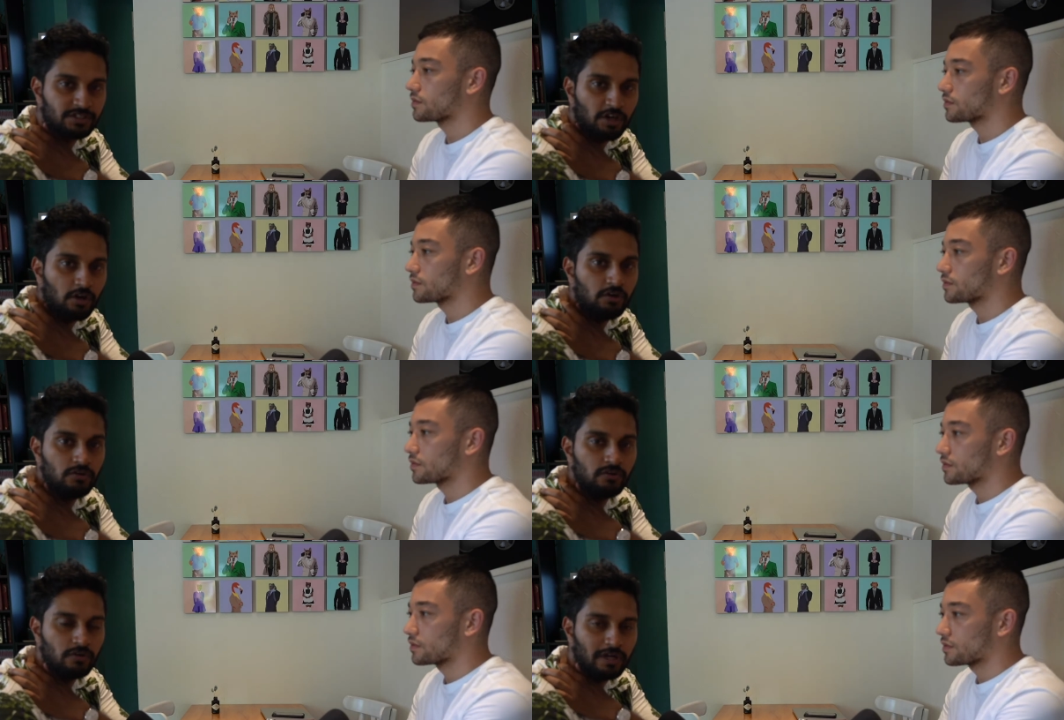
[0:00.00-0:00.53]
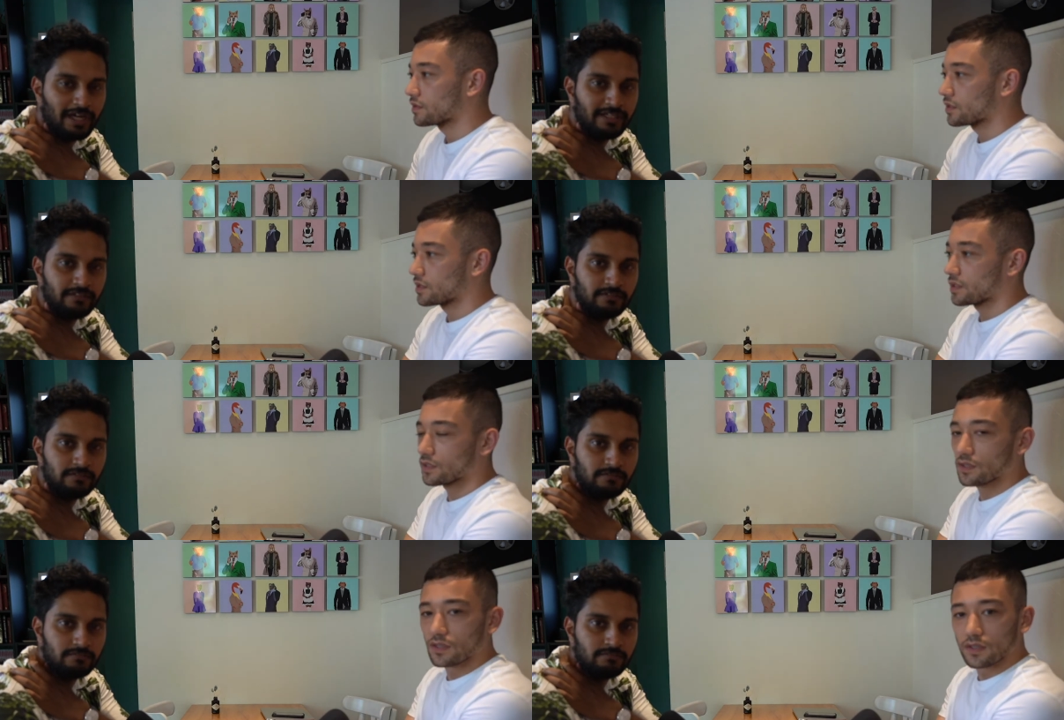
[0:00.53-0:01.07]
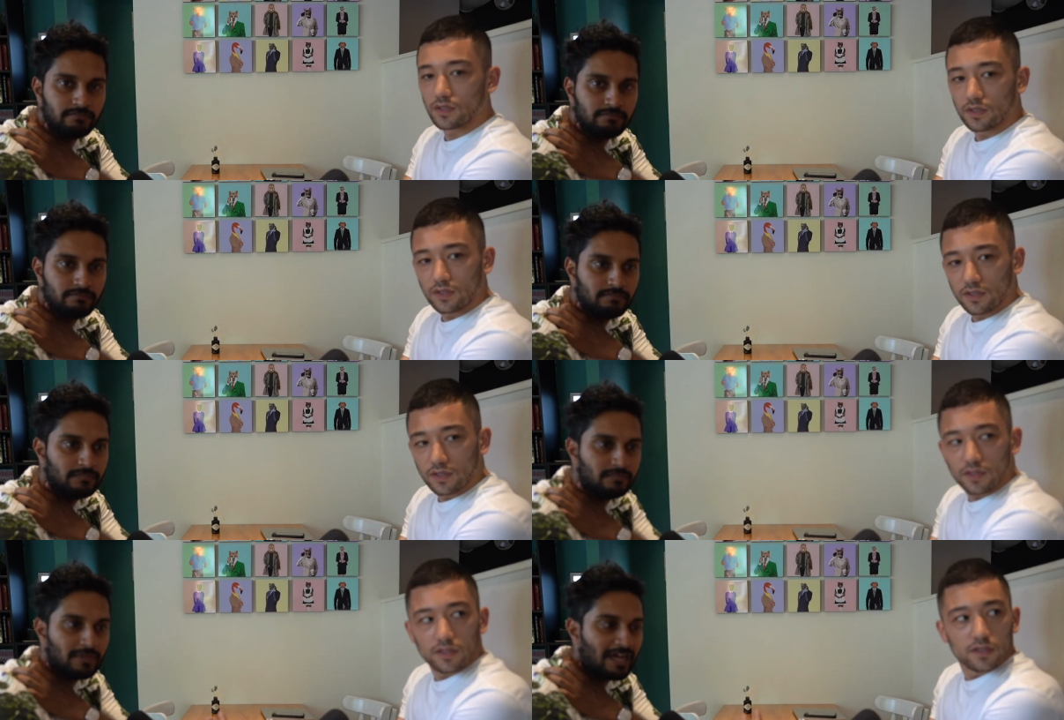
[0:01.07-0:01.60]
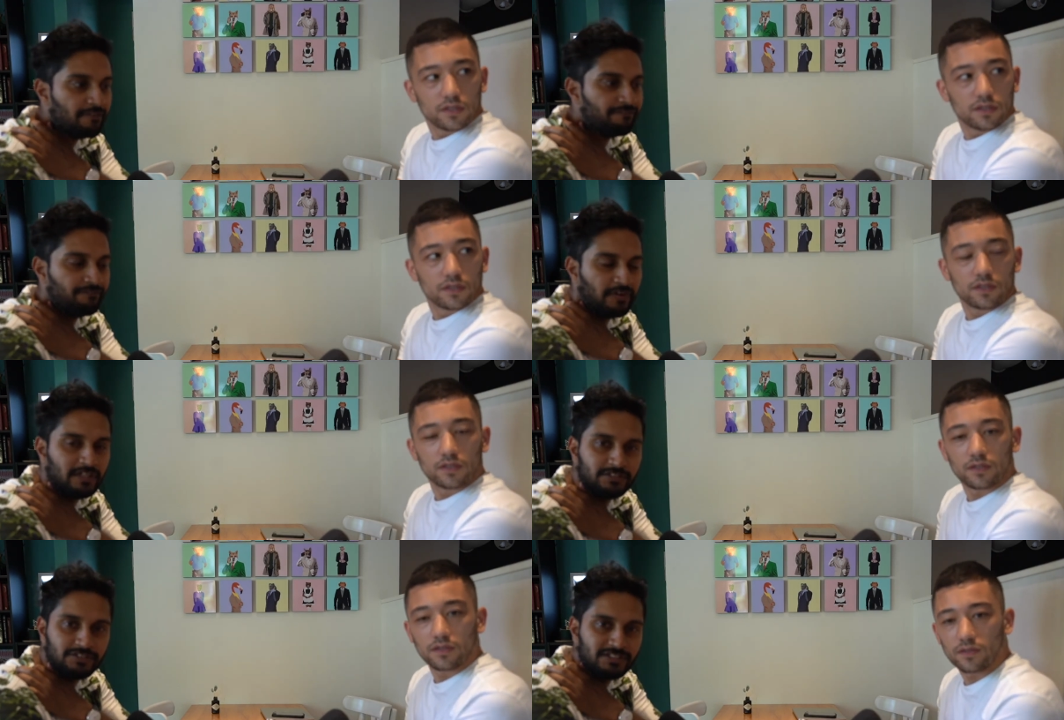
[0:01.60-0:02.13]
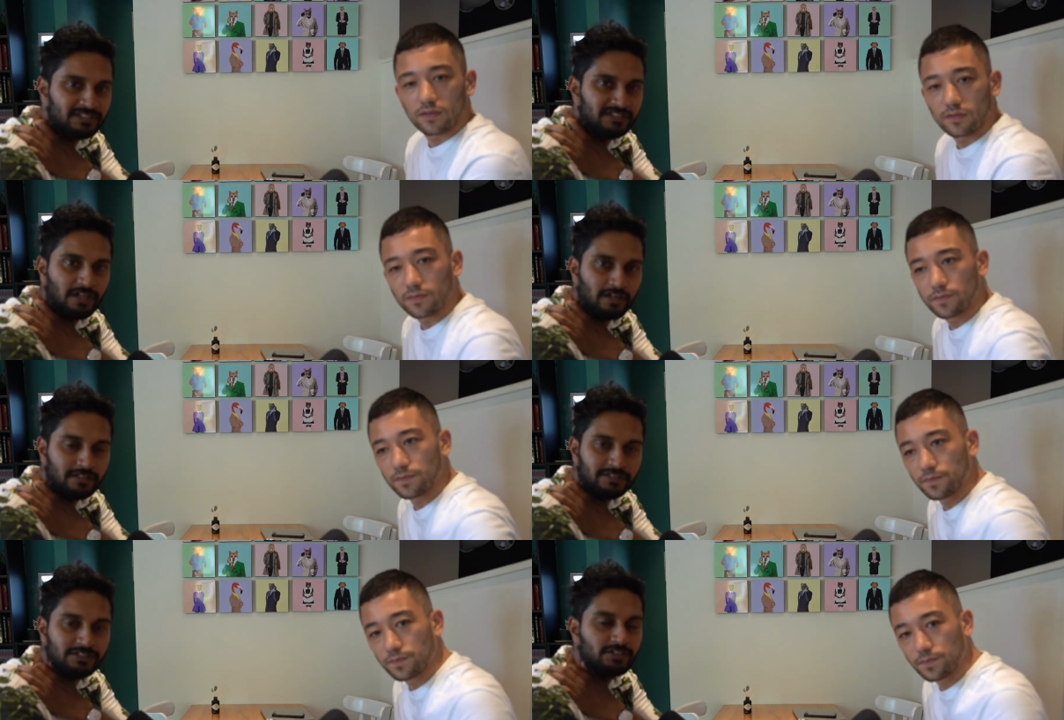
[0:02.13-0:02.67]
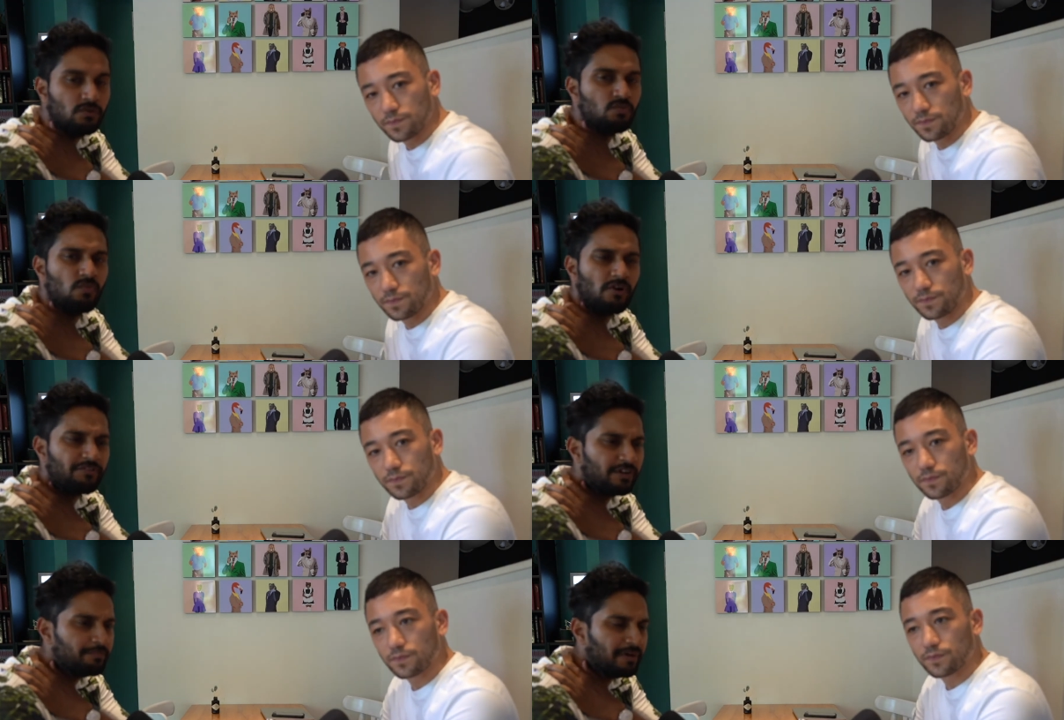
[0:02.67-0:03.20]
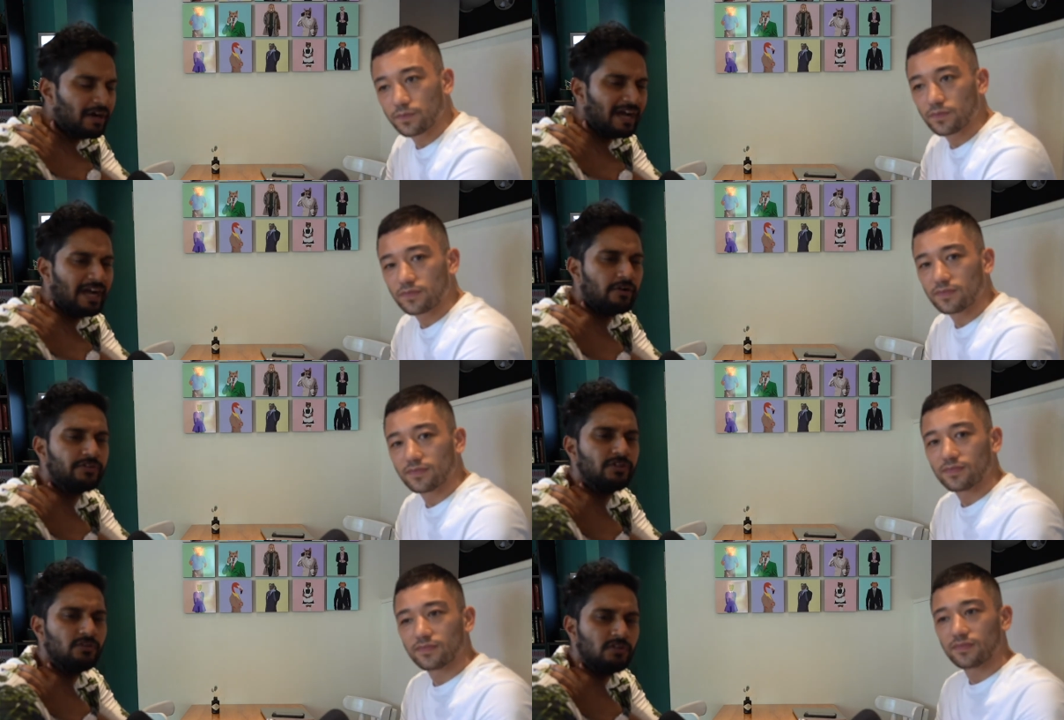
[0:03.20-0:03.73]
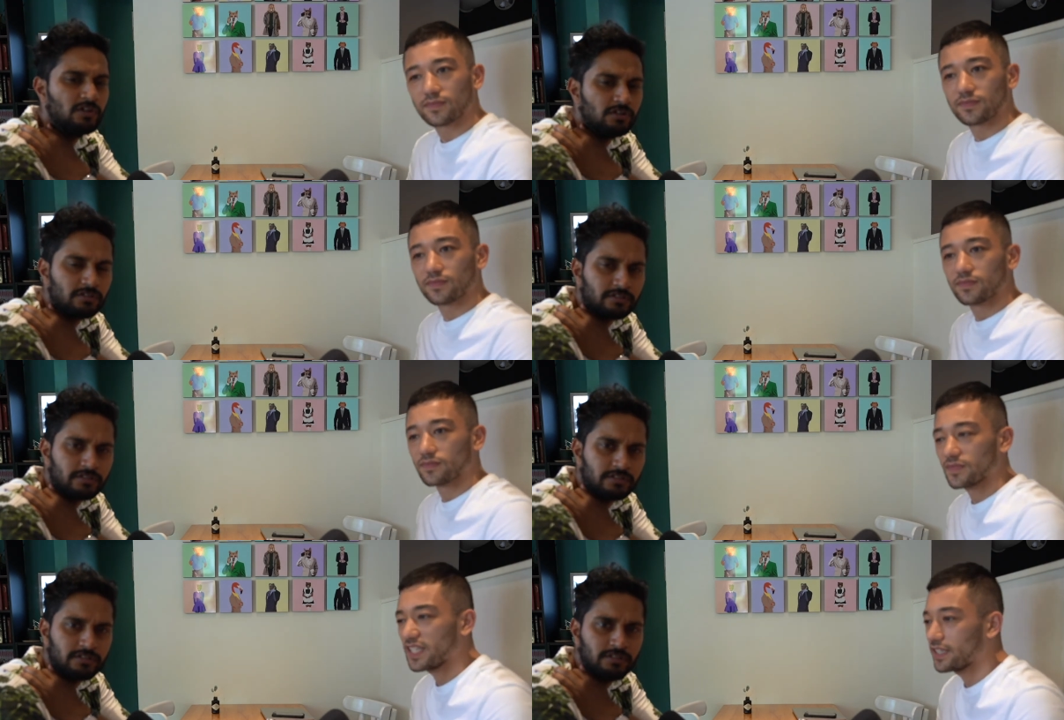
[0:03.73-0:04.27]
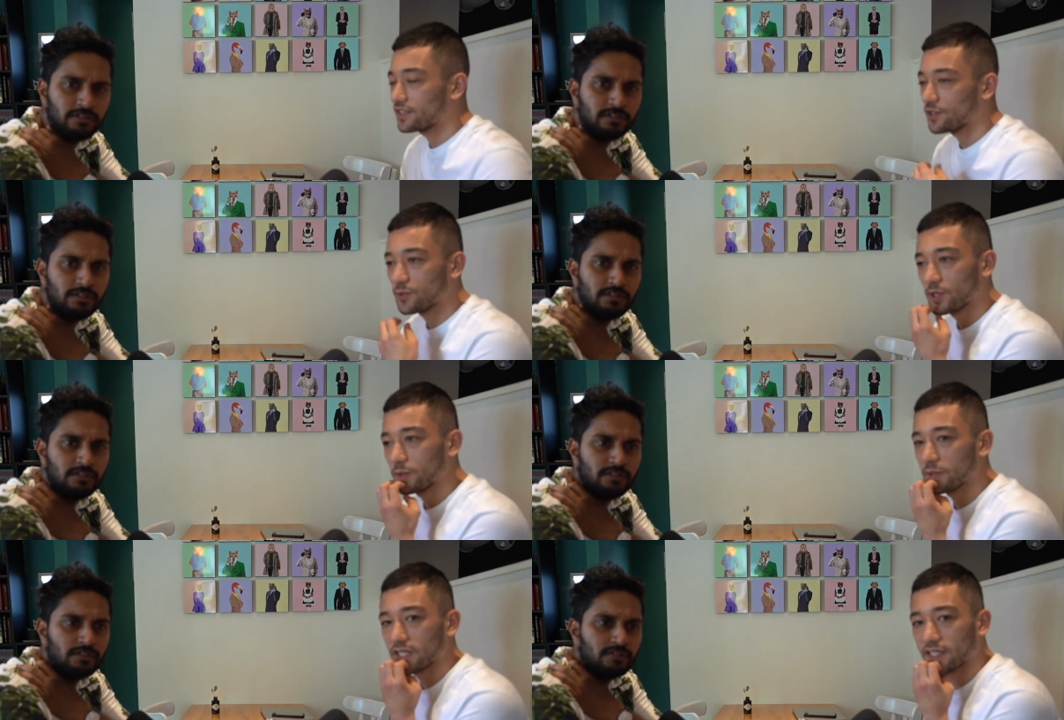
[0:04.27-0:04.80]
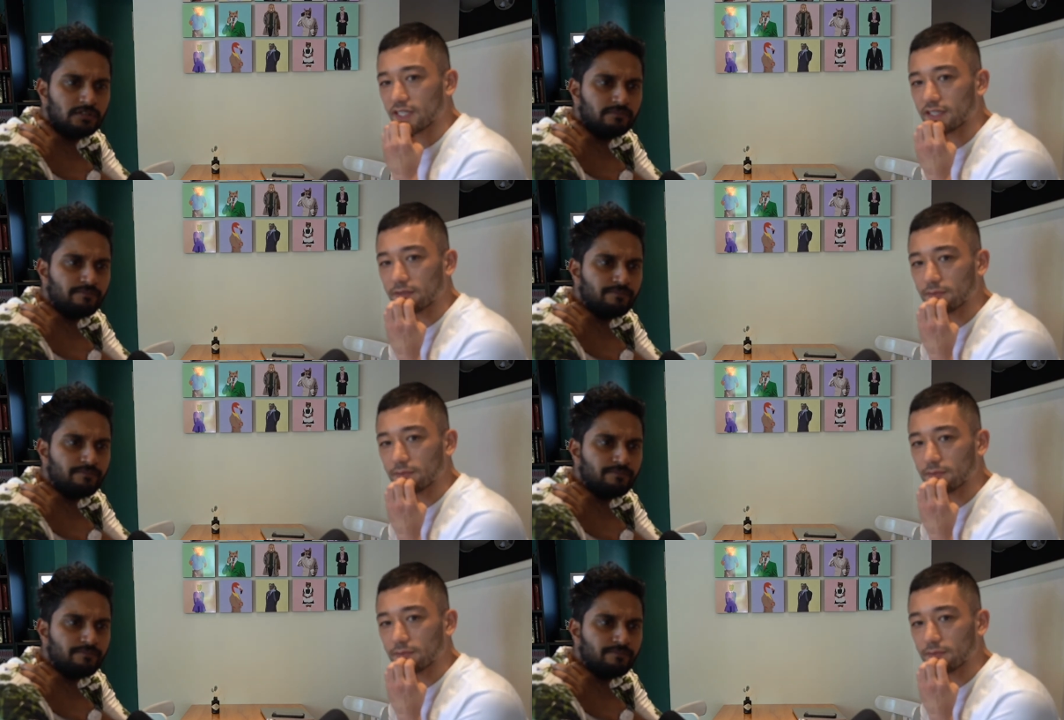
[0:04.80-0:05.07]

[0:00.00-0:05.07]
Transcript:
Speaker 1: go and have fun. Just dance. Don't worry about how you look. Yeah, don't worry about that.